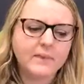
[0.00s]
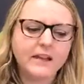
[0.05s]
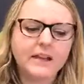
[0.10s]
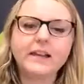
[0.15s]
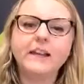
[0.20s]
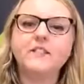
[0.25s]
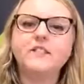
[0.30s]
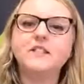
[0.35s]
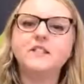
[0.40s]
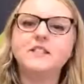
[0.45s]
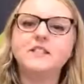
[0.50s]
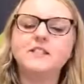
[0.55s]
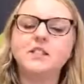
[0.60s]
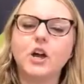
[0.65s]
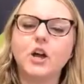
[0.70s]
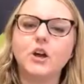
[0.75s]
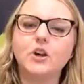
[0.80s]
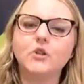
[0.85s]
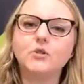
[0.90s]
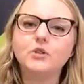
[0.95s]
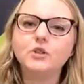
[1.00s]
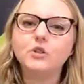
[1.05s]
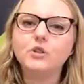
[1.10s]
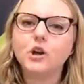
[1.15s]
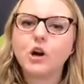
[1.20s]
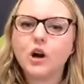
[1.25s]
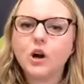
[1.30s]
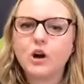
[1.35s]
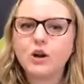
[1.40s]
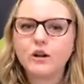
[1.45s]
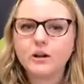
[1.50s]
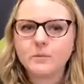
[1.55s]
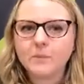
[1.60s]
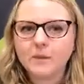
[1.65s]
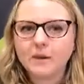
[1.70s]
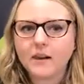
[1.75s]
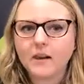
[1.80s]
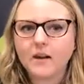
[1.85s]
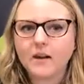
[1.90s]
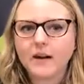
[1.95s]
If so, you can't
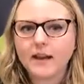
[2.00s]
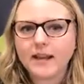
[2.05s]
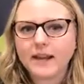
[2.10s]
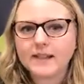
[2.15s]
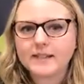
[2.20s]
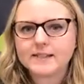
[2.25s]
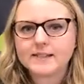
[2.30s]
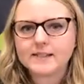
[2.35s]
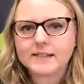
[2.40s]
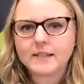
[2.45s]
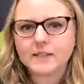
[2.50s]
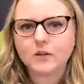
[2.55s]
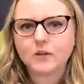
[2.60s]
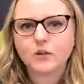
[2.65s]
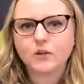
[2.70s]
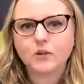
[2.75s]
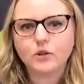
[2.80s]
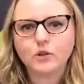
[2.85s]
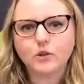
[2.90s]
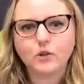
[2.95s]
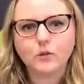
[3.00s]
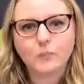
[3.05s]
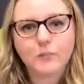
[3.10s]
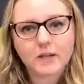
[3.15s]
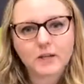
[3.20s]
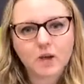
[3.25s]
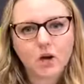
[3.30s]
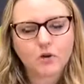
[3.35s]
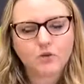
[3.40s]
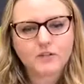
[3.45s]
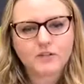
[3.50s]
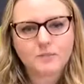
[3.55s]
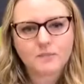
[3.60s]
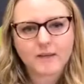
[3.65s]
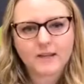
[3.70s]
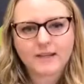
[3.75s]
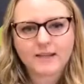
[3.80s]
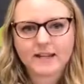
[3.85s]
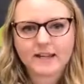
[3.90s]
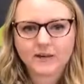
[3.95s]
apply until your
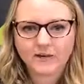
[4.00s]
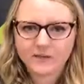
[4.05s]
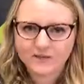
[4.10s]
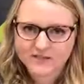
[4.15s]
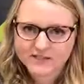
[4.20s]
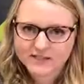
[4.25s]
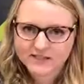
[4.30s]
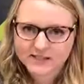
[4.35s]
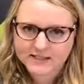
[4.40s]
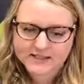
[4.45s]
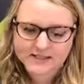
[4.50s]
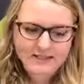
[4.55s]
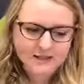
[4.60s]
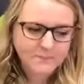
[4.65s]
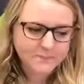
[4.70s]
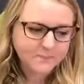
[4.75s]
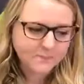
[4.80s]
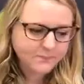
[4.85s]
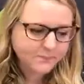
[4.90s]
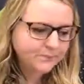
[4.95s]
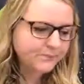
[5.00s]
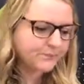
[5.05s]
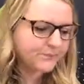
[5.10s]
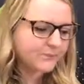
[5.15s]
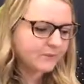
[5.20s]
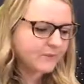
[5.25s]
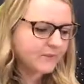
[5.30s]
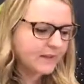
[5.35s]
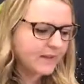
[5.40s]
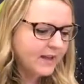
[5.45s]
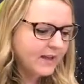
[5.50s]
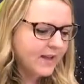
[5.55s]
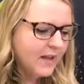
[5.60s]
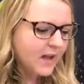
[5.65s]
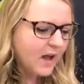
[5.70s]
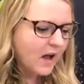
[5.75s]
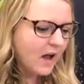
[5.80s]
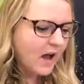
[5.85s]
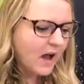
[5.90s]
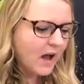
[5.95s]
penultimate year of study,
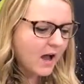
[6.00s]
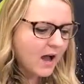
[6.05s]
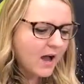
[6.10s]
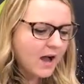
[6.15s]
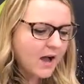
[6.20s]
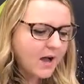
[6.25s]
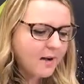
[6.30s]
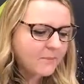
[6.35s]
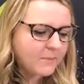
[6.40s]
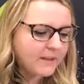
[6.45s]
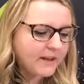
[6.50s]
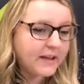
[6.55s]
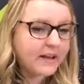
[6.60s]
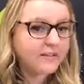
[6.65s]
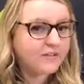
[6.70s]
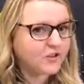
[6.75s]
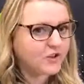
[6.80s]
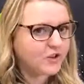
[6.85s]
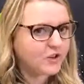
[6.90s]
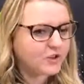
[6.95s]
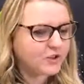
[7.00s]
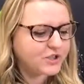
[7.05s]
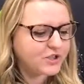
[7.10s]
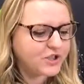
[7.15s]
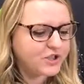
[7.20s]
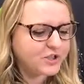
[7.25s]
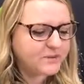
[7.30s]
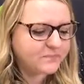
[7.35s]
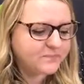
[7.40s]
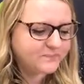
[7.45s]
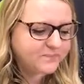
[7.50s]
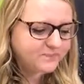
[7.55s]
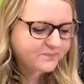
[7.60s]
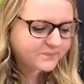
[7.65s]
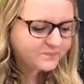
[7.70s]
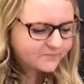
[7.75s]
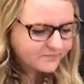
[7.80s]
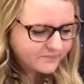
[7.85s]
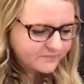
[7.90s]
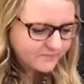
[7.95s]
if you're a law student.
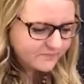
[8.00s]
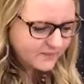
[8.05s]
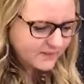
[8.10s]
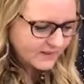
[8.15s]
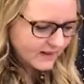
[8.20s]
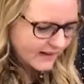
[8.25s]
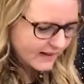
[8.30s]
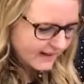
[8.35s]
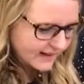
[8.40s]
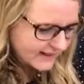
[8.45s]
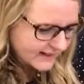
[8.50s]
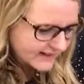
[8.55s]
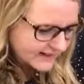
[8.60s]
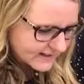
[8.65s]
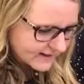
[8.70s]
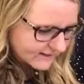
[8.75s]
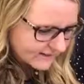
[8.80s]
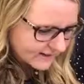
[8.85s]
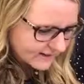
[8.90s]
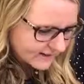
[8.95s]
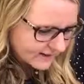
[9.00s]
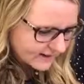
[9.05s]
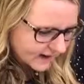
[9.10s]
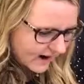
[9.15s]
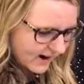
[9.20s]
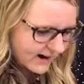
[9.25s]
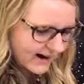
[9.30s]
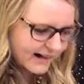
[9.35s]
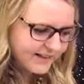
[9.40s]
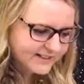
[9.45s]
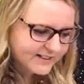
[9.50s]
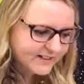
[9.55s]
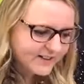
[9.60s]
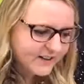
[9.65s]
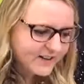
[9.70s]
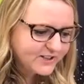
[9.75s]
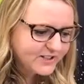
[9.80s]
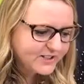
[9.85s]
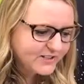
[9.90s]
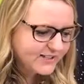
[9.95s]
Let's have a look. Okay, so
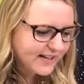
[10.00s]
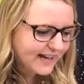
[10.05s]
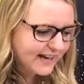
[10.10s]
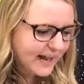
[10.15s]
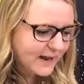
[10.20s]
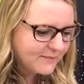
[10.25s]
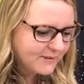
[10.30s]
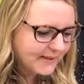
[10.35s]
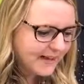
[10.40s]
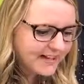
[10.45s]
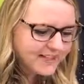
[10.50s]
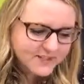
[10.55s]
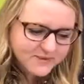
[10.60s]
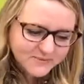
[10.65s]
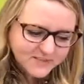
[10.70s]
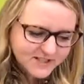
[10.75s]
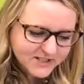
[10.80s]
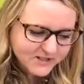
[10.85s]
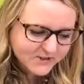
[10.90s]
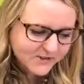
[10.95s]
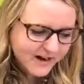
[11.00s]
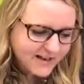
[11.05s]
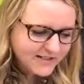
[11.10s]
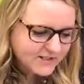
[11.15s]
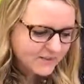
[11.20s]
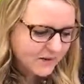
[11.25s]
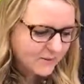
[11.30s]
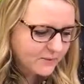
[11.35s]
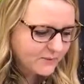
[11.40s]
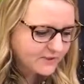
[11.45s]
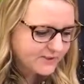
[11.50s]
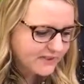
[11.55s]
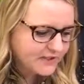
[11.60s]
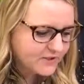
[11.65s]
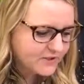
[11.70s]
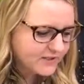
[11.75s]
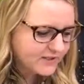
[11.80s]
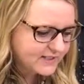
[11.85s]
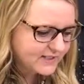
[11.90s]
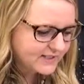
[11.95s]
loads of you saying application, which is great, so I will send
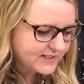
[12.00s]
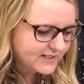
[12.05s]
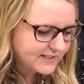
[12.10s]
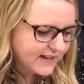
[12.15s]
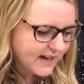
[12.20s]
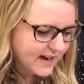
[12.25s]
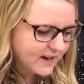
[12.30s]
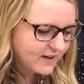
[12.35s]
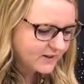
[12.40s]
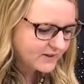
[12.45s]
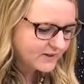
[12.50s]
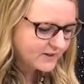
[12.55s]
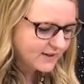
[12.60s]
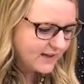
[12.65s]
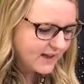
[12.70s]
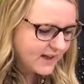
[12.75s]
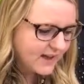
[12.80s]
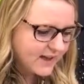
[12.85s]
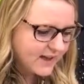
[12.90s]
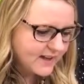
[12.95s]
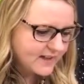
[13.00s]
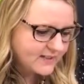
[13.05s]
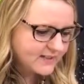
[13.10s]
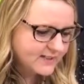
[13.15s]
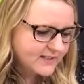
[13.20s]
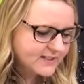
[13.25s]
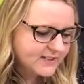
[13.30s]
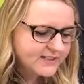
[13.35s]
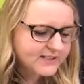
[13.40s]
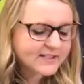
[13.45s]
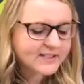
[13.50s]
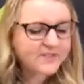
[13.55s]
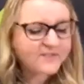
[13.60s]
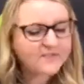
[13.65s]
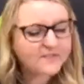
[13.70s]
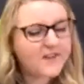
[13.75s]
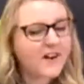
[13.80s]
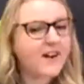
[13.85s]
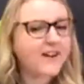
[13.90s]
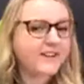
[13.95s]
you the details. So this is the
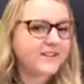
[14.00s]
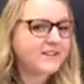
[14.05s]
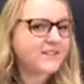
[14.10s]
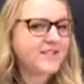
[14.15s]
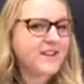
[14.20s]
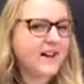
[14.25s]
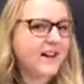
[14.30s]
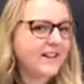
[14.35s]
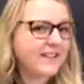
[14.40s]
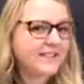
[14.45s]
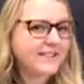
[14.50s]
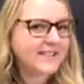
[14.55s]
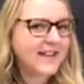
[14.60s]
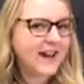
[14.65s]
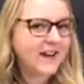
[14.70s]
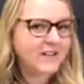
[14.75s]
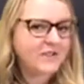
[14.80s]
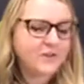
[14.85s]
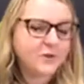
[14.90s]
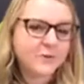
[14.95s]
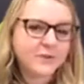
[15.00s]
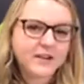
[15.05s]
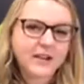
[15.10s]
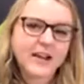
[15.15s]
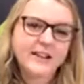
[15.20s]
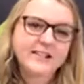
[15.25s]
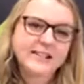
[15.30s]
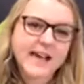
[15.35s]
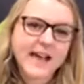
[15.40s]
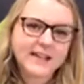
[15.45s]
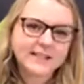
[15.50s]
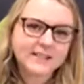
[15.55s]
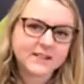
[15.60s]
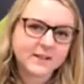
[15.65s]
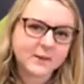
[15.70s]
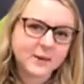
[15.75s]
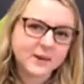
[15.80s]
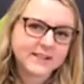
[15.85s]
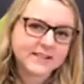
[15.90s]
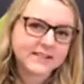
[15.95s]
final chance now. If you would like to ask a
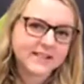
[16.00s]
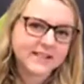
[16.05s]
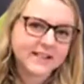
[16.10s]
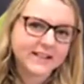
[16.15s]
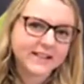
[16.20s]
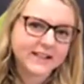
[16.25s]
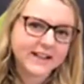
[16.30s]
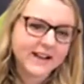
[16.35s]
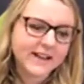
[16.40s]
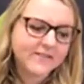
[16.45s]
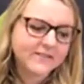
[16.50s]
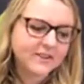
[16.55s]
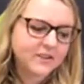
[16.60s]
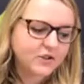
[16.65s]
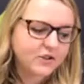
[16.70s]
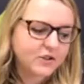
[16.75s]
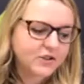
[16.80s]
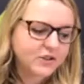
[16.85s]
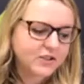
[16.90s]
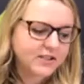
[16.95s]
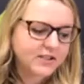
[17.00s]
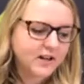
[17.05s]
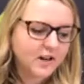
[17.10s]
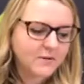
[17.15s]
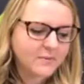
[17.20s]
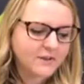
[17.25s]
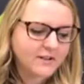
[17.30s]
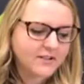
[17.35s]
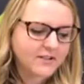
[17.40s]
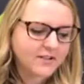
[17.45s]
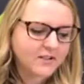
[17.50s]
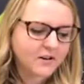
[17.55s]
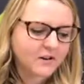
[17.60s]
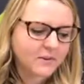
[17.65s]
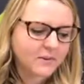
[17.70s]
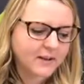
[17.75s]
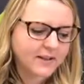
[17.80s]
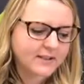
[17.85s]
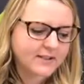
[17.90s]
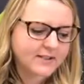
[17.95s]
question, then you can just type it into the
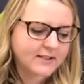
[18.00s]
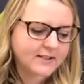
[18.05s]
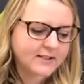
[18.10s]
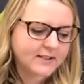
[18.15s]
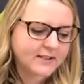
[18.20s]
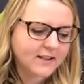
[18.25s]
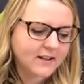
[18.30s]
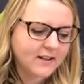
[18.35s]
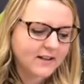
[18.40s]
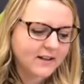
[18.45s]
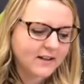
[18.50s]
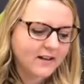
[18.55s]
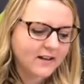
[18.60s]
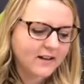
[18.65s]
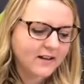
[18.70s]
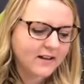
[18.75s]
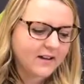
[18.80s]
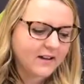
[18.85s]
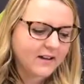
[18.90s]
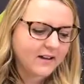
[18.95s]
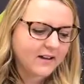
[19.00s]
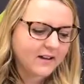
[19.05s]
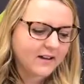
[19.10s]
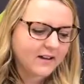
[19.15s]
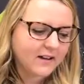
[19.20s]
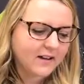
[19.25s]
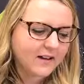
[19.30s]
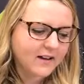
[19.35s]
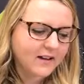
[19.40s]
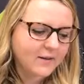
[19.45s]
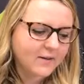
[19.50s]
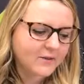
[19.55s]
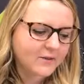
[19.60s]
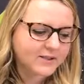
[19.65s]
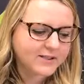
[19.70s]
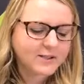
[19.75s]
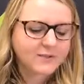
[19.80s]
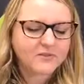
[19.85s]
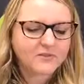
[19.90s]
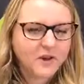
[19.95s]
comments. We've got
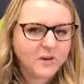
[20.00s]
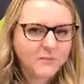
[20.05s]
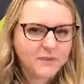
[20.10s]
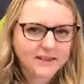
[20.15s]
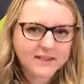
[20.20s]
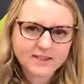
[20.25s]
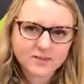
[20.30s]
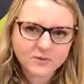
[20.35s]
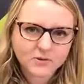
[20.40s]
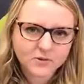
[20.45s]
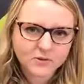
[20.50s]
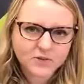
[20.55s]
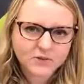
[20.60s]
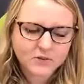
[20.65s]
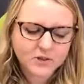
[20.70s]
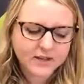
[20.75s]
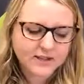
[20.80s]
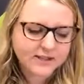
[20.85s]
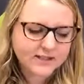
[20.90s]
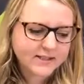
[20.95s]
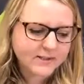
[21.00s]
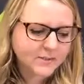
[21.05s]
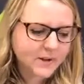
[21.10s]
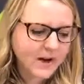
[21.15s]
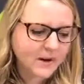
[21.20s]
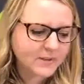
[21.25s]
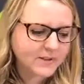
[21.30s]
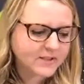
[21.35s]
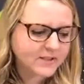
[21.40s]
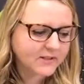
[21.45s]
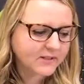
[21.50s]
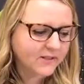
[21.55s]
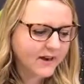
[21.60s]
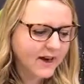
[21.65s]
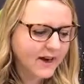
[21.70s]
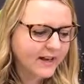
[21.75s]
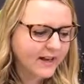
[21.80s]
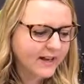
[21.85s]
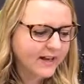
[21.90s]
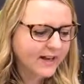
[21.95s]
some of our mentors joined as well, which is
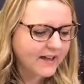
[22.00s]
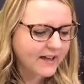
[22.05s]
great.